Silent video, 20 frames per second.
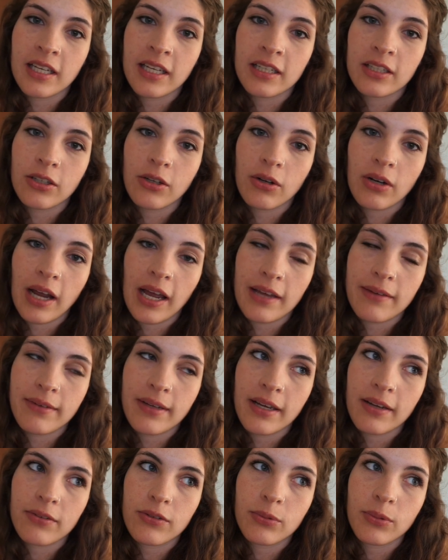and go to
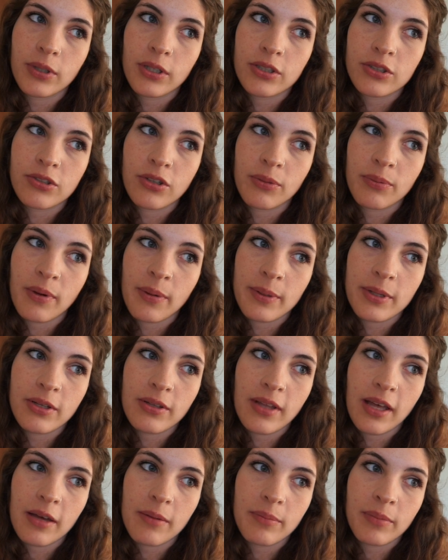Hy-Vee after work, so I'll probably do
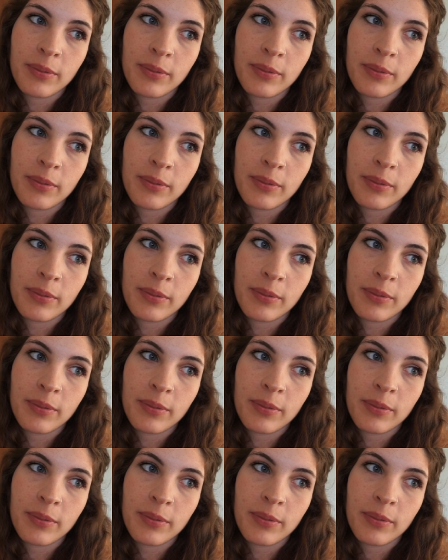that.